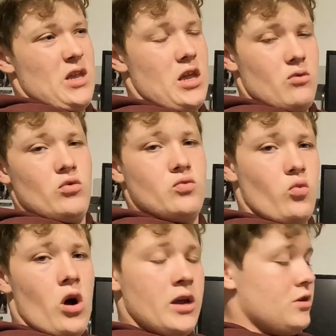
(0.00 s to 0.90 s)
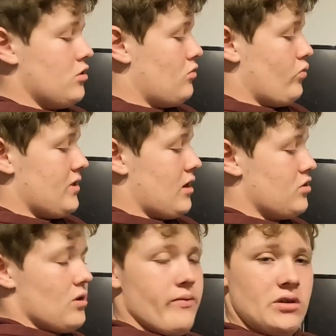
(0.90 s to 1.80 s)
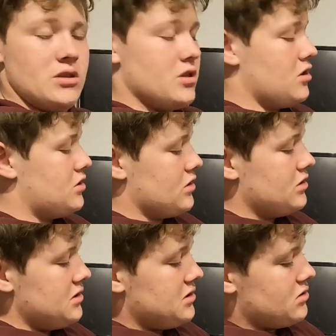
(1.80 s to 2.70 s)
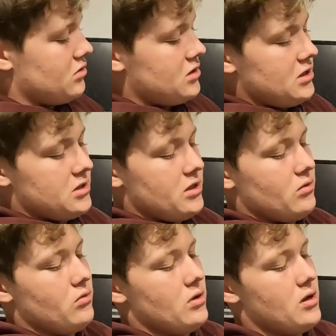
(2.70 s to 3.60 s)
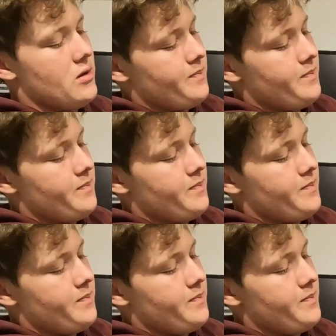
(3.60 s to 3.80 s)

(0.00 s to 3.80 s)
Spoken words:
it would wind on without you having to touch it, because he's got these little